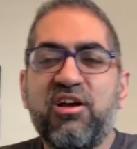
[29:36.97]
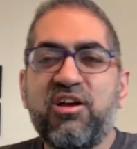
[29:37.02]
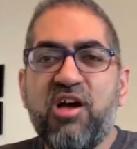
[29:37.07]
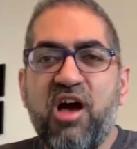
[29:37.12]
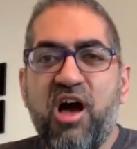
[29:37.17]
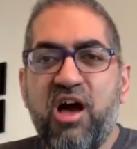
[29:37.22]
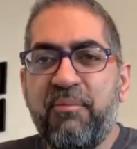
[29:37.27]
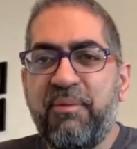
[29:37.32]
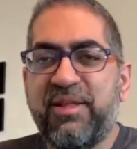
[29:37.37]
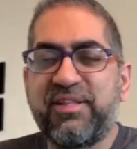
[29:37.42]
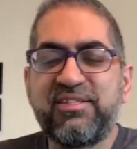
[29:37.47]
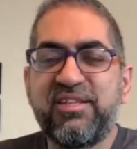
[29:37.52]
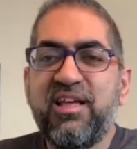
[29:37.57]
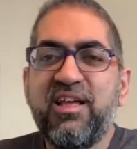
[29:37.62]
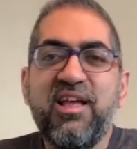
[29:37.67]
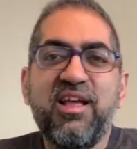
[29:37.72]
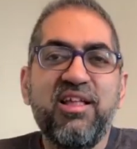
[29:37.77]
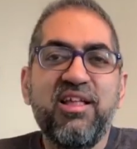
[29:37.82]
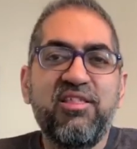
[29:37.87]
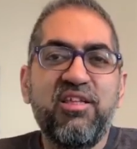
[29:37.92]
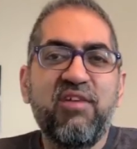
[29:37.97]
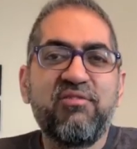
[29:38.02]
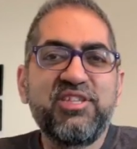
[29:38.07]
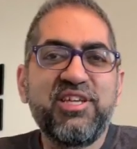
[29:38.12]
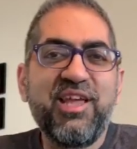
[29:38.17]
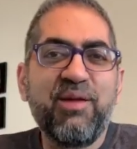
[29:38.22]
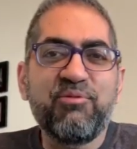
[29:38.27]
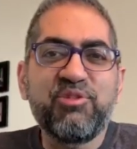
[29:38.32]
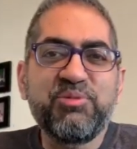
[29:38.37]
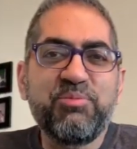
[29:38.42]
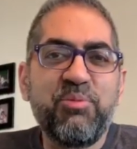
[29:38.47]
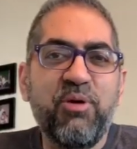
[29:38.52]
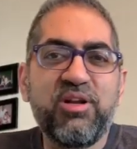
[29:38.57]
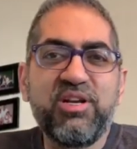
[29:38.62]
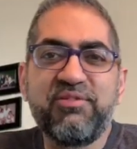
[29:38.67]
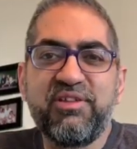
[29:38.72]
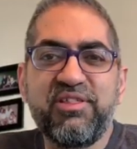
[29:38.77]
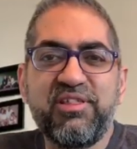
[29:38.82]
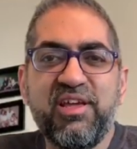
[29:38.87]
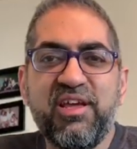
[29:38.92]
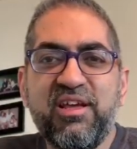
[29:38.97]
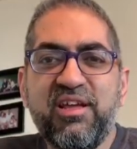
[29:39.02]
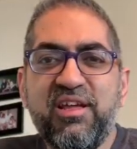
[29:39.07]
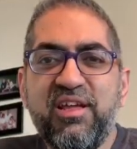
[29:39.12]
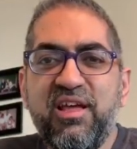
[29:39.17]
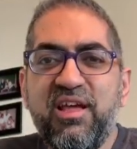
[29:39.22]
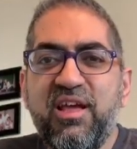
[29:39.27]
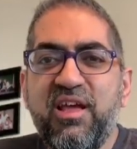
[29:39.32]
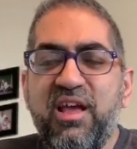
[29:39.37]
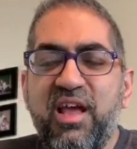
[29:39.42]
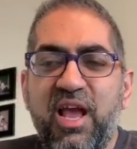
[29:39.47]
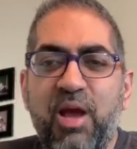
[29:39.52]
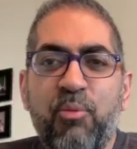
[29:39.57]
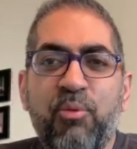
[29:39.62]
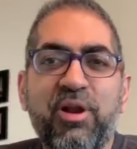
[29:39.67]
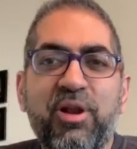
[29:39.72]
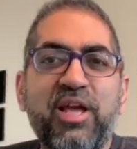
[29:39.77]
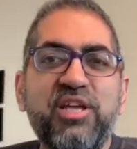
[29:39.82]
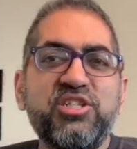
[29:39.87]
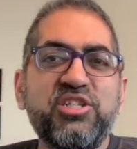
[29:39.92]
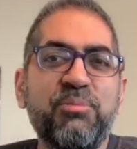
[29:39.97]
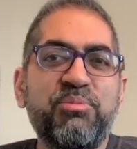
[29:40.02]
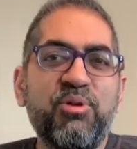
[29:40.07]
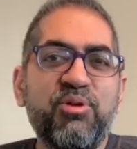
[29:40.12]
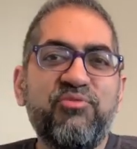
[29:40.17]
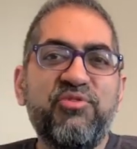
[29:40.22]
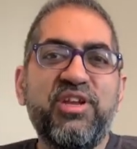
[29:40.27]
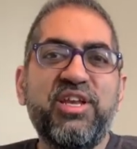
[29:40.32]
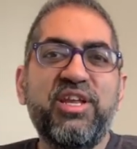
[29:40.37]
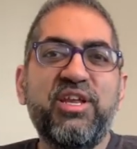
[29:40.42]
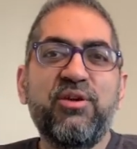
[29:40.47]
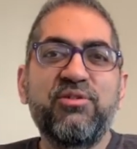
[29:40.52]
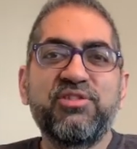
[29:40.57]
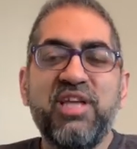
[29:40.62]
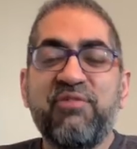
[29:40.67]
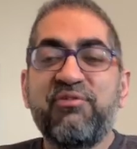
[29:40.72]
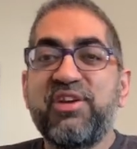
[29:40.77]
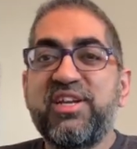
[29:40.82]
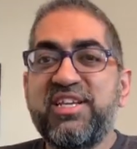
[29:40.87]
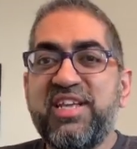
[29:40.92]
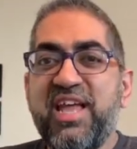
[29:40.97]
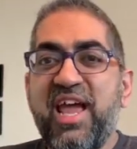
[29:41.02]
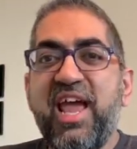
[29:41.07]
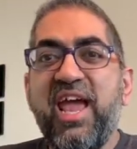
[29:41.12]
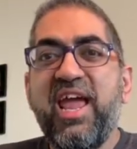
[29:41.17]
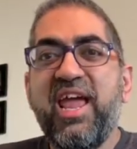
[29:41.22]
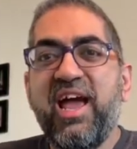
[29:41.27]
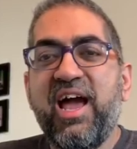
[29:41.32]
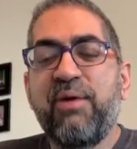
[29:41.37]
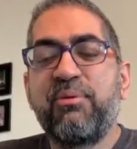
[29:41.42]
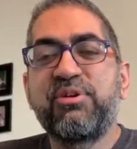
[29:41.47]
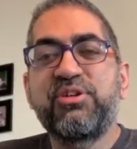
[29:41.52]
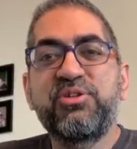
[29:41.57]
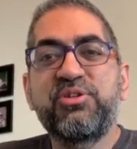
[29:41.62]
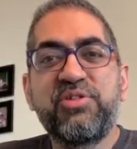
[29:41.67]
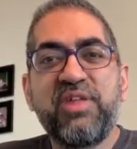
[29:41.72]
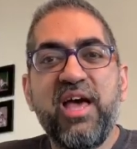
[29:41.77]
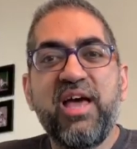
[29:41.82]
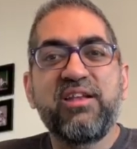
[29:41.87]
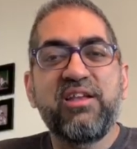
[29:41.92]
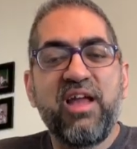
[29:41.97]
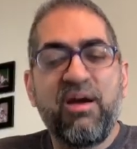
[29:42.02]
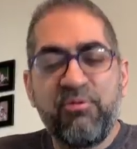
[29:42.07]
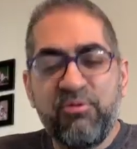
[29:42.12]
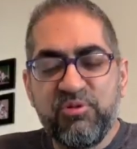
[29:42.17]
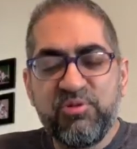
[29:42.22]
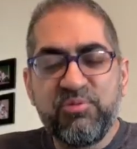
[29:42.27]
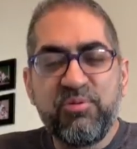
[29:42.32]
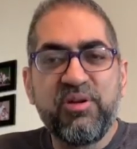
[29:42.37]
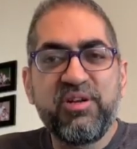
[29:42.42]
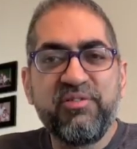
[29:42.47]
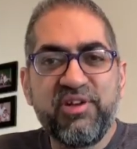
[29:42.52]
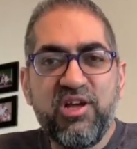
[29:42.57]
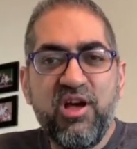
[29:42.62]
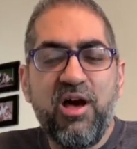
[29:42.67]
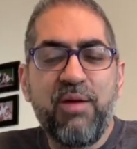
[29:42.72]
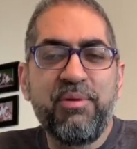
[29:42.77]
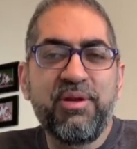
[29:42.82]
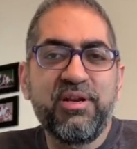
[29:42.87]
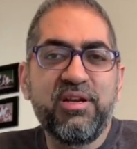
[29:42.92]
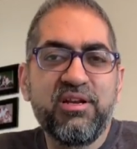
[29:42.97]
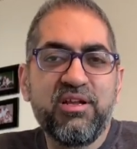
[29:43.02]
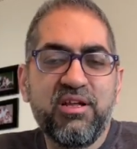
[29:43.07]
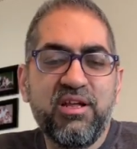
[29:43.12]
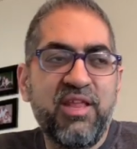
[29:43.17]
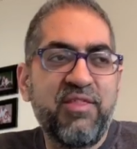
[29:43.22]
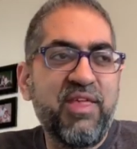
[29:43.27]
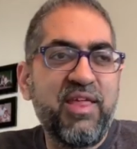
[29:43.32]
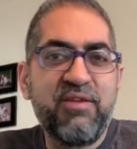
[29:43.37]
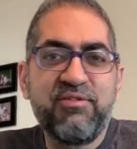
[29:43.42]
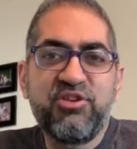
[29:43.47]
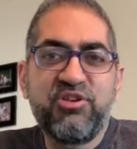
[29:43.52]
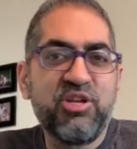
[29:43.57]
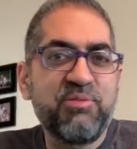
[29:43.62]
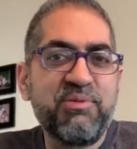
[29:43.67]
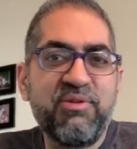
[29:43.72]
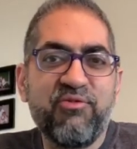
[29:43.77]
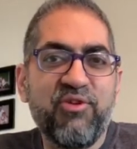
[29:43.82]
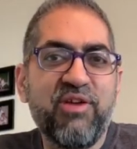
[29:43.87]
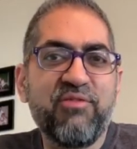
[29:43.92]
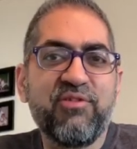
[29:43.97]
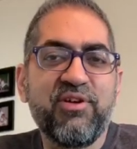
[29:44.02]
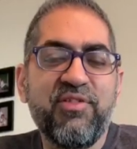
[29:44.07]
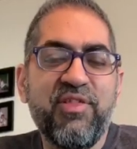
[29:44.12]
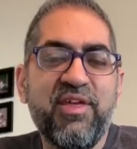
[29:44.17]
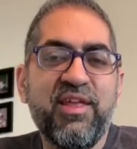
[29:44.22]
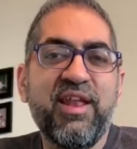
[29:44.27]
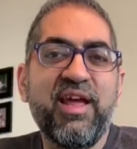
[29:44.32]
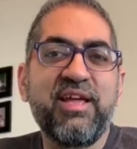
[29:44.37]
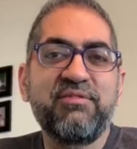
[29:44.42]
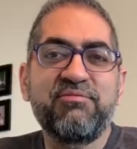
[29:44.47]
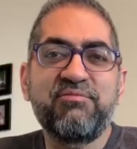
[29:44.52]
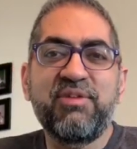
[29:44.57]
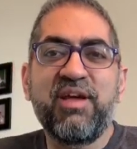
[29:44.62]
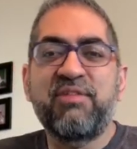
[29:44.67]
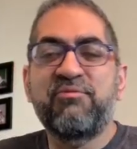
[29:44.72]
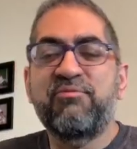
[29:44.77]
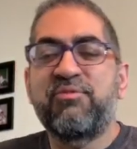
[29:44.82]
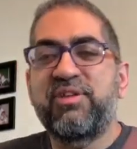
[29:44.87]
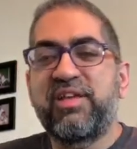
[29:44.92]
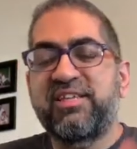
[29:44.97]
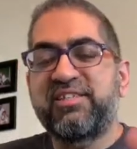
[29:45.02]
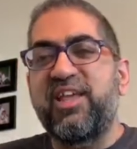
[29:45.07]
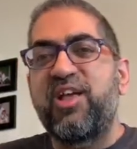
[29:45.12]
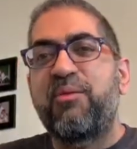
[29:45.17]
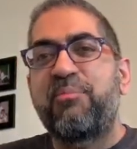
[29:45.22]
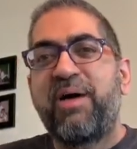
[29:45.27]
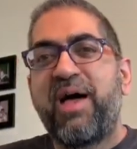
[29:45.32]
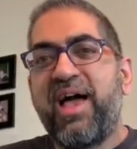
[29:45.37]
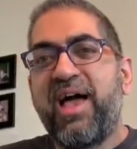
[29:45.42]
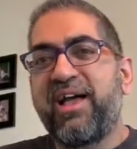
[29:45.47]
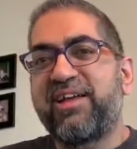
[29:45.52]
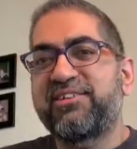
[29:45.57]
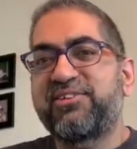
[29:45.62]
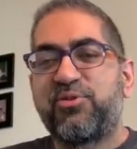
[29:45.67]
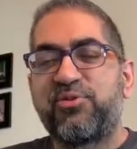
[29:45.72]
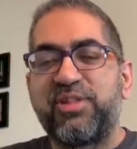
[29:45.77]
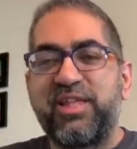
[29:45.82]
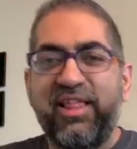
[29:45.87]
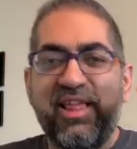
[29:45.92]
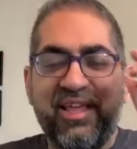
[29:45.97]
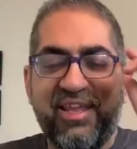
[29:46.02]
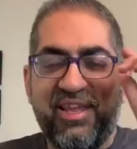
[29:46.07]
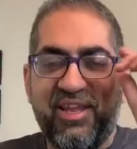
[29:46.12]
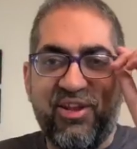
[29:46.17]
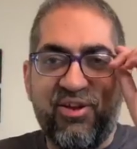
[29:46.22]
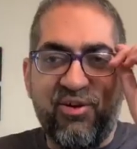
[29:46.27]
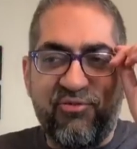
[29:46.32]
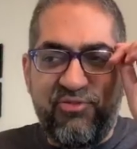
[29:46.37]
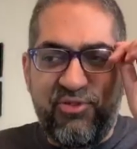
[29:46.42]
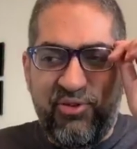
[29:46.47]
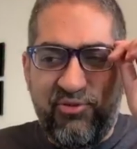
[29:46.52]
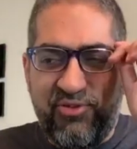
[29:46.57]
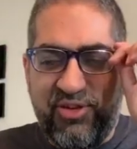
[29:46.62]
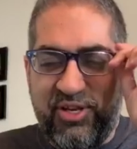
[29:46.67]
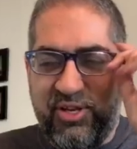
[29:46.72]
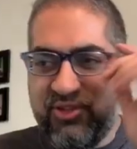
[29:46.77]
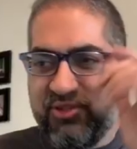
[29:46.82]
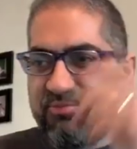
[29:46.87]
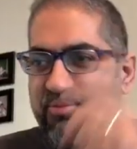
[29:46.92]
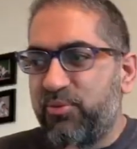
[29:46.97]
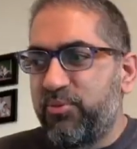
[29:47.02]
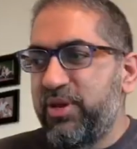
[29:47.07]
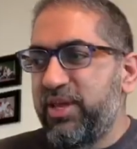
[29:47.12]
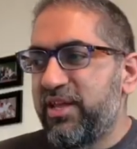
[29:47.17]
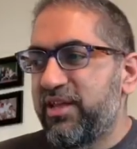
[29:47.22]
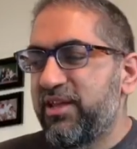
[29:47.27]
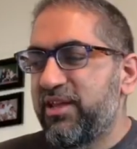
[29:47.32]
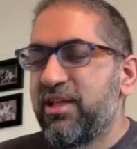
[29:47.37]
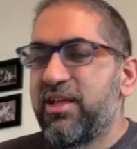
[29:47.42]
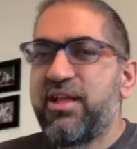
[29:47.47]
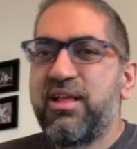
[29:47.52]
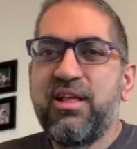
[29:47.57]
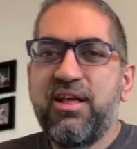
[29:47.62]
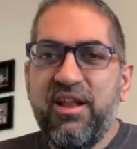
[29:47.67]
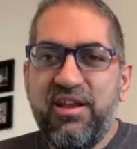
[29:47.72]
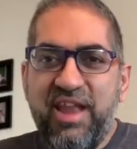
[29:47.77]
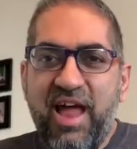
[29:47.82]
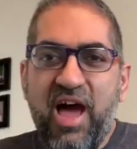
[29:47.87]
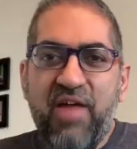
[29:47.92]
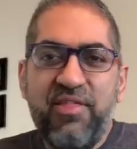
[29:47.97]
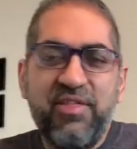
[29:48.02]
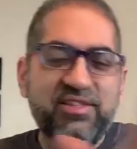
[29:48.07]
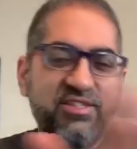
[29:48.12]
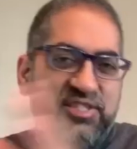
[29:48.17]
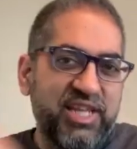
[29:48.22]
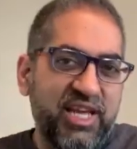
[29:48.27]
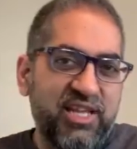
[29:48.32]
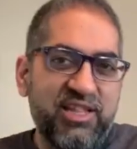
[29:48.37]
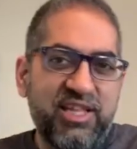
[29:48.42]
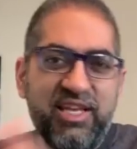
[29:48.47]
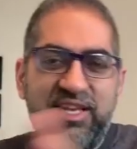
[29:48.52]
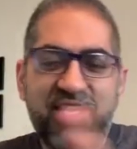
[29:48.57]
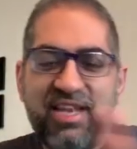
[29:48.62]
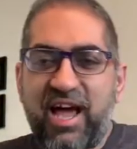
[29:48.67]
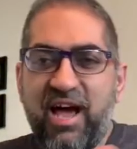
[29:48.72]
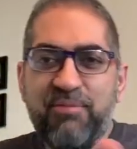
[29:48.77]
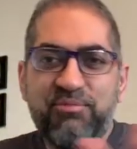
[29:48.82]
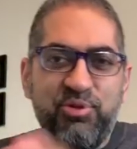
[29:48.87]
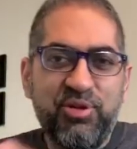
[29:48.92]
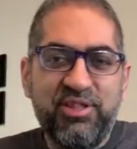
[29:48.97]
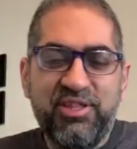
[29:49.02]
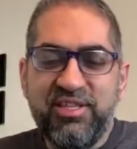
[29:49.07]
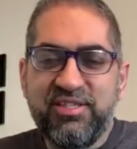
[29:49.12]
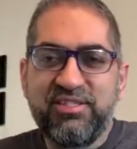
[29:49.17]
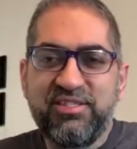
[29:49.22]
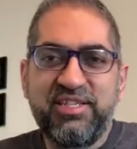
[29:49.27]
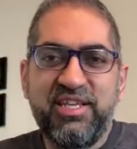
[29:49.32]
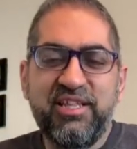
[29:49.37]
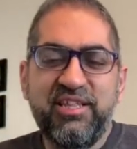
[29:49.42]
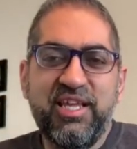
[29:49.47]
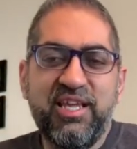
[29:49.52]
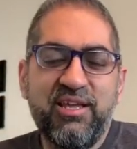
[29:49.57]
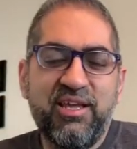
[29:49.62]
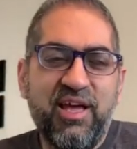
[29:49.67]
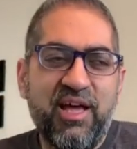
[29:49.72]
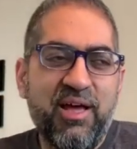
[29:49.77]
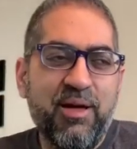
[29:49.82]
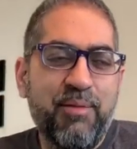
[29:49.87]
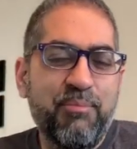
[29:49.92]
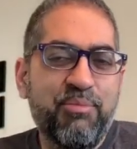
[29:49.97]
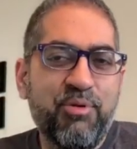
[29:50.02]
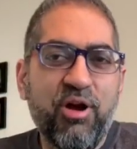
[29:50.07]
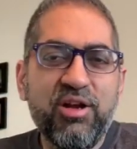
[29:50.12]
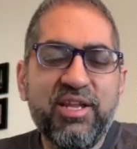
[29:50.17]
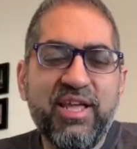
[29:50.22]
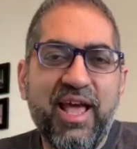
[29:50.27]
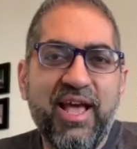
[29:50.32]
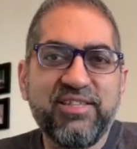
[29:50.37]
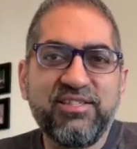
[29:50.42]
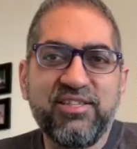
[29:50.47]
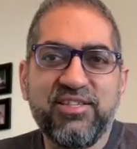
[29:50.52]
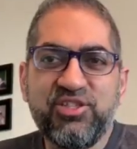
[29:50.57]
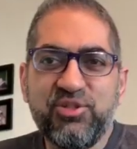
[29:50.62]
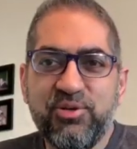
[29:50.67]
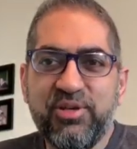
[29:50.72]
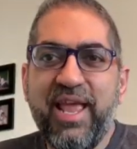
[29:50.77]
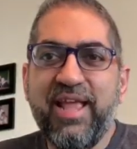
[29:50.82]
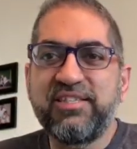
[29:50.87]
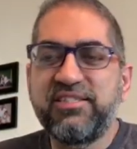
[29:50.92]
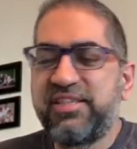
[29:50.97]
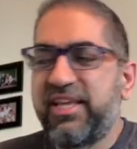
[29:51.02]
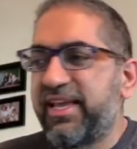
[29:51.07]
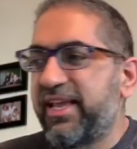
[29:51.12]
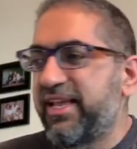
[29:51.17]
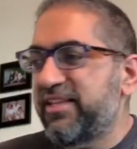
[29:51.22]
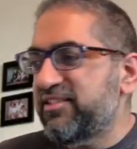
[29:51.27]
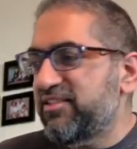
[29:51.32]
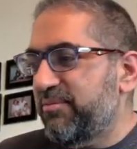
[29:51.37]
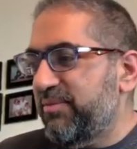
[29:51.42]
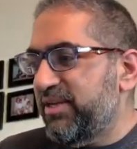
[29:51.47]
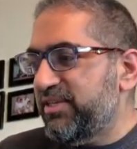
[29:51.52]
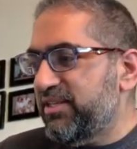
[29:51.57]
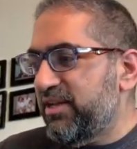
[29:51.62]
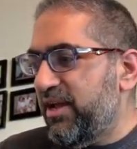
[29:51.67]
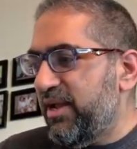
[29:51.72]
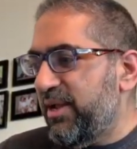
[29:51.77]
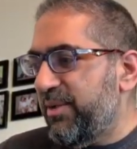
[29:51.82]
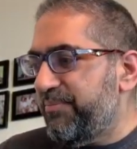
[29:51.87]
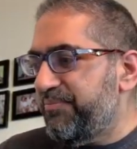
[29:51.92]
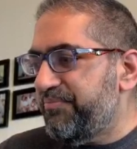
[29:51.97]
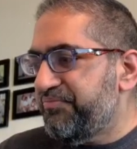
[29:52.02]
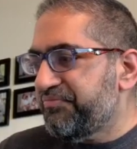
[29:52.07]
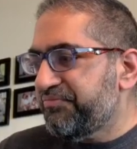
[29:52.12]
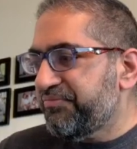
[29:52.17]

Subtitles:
comments. They obviously can't respond to everything. And when I used to upload videos every day, I would do that. I would respond to every comment, and then it took me forever. And then I scale back to only like a few videos per week. Now I'm doing this daily broadcast, and so again, it's taking some of my time.